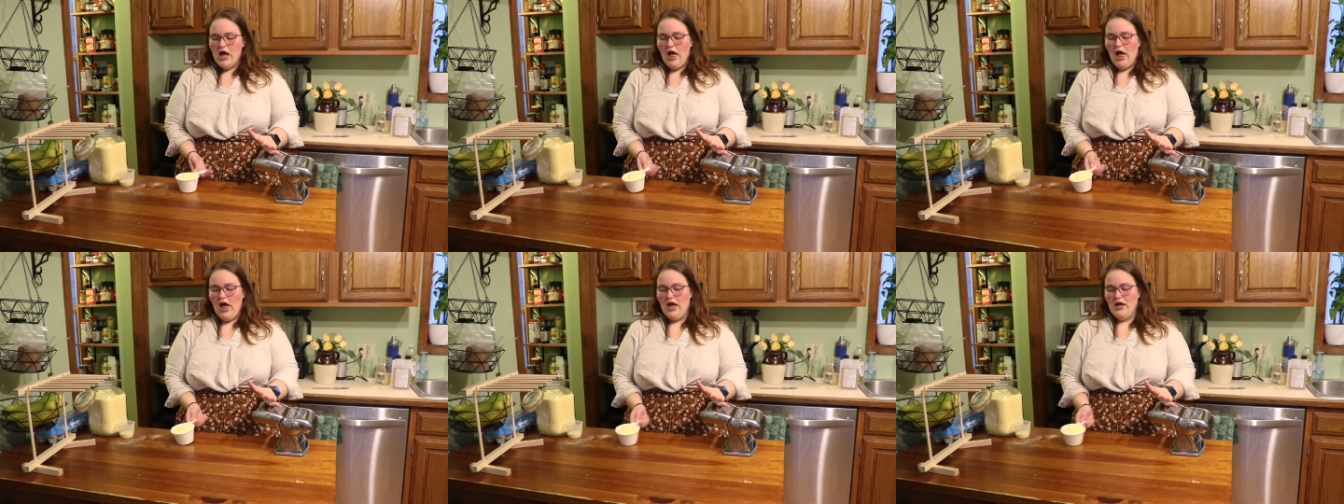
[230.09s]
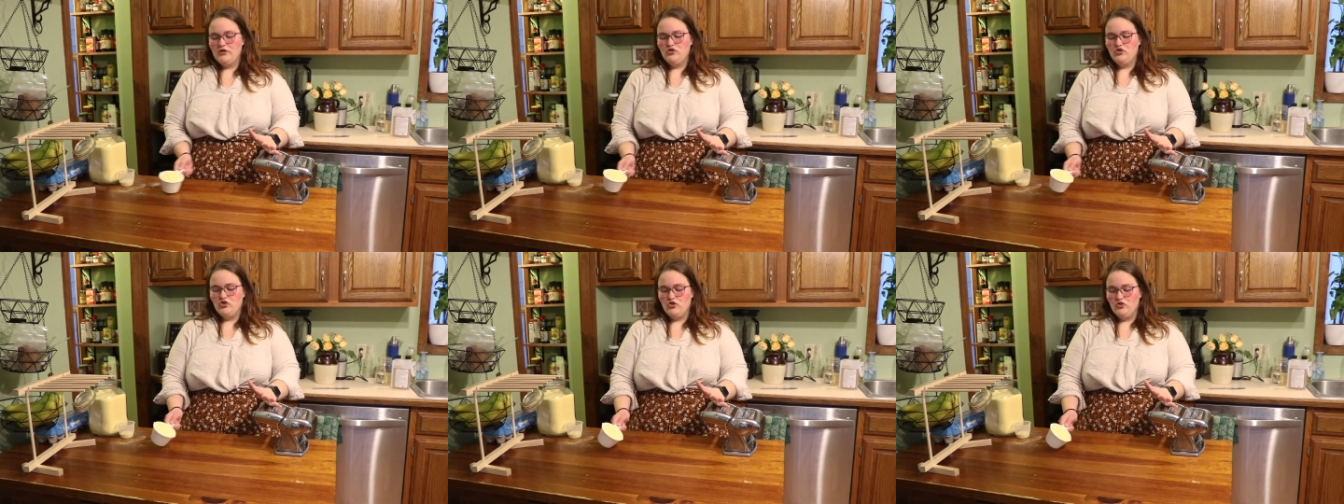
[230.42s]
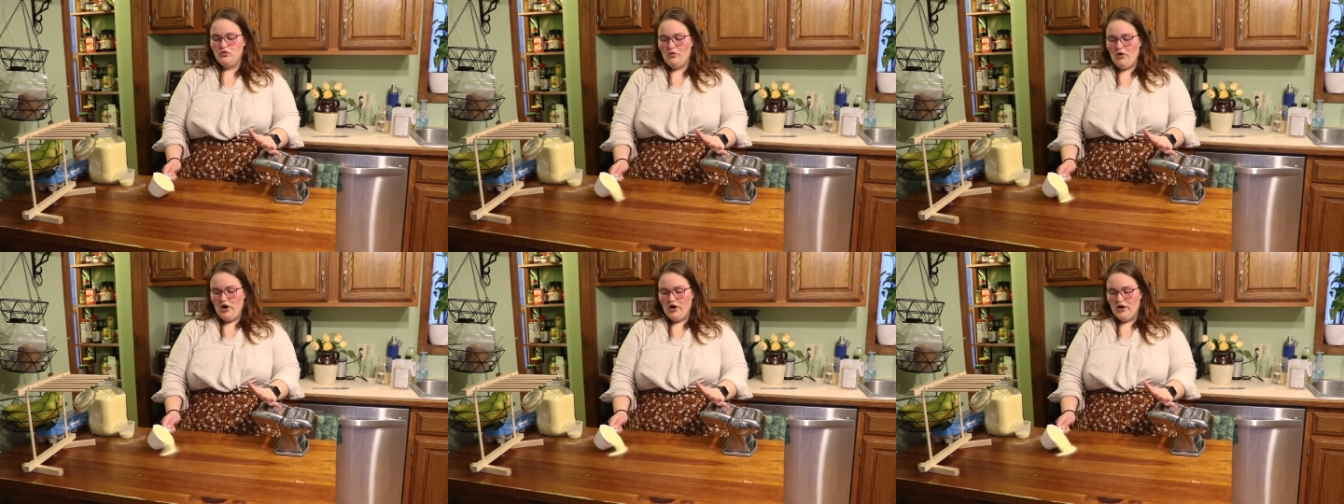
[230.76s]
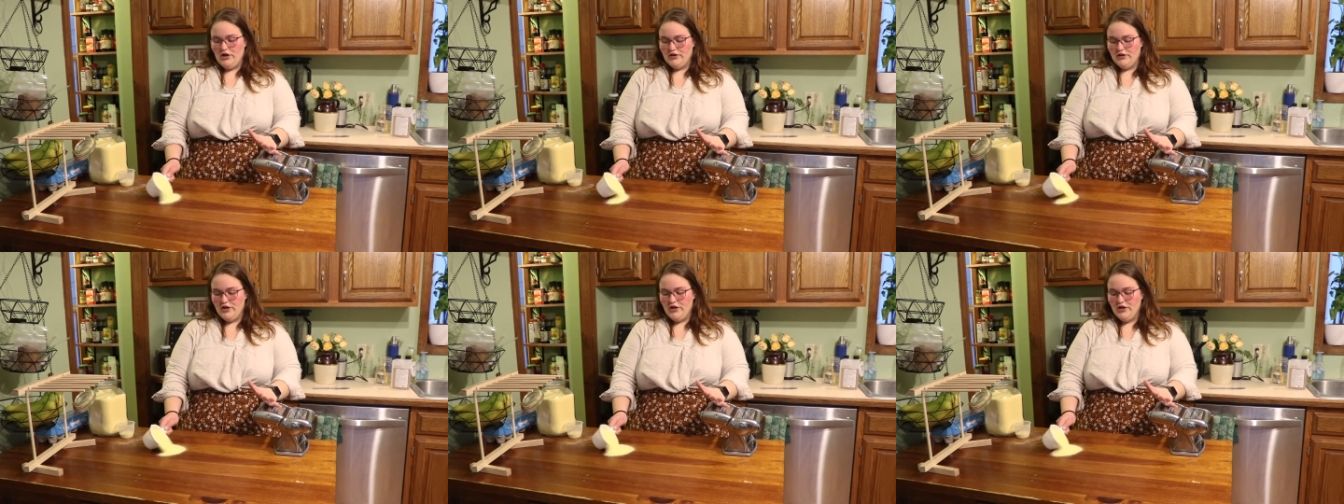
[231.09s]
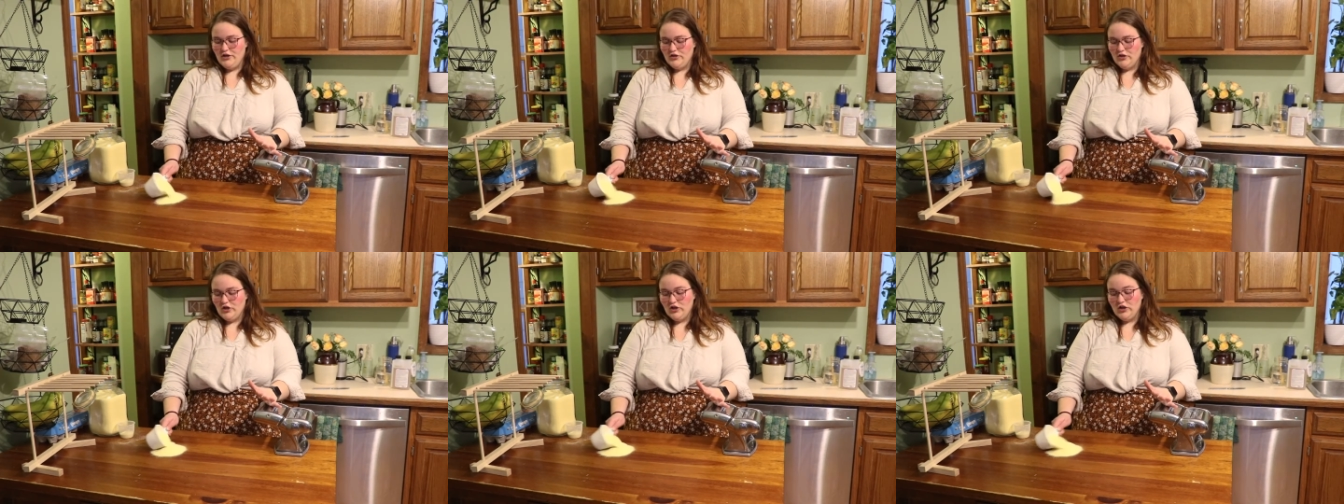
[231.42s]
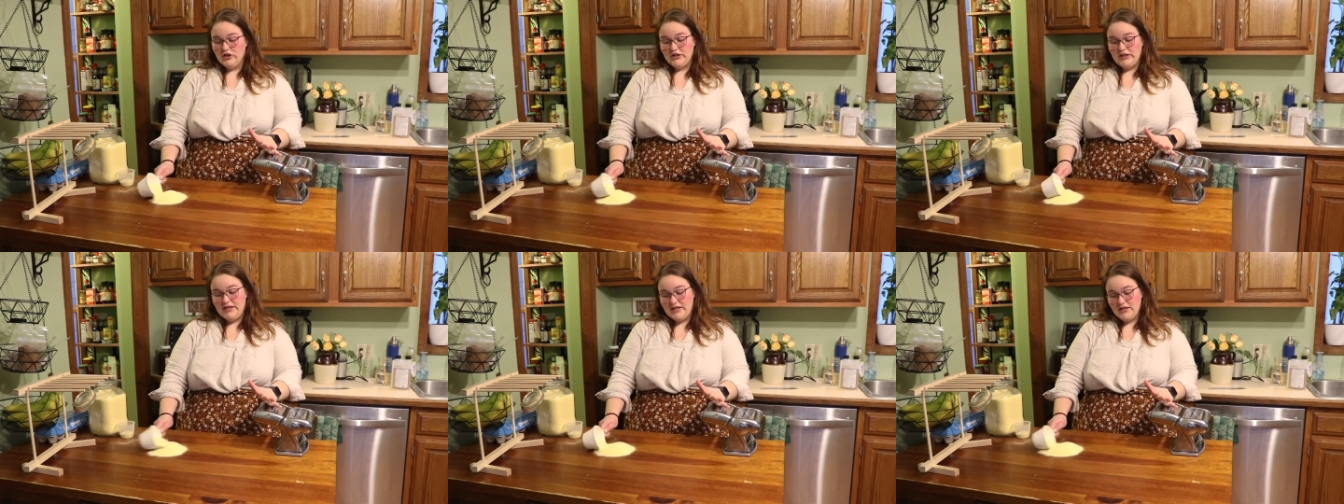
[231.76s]
onto our
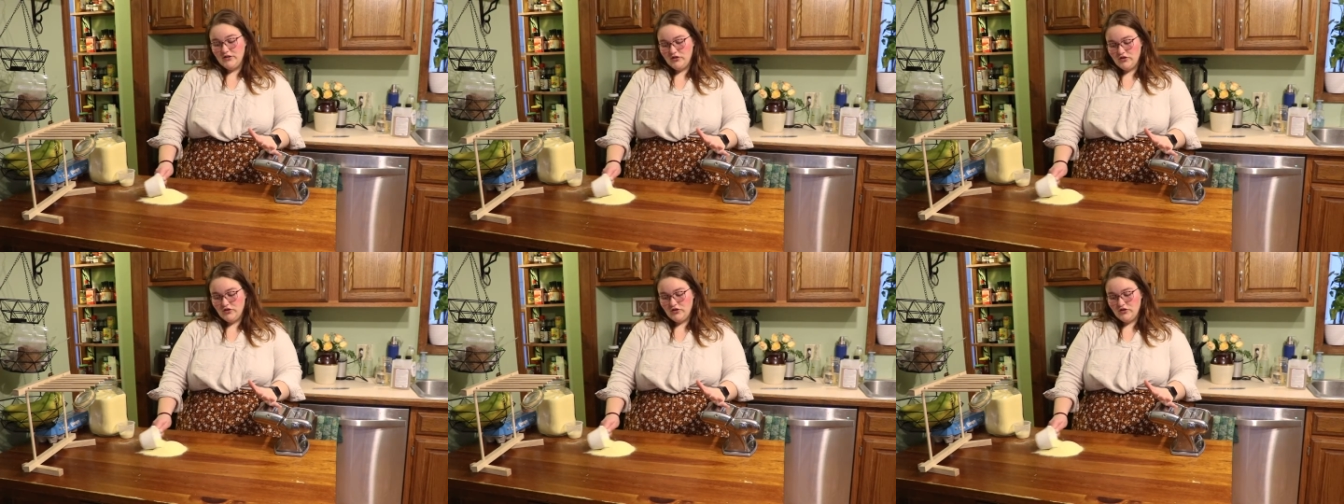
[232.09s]
clean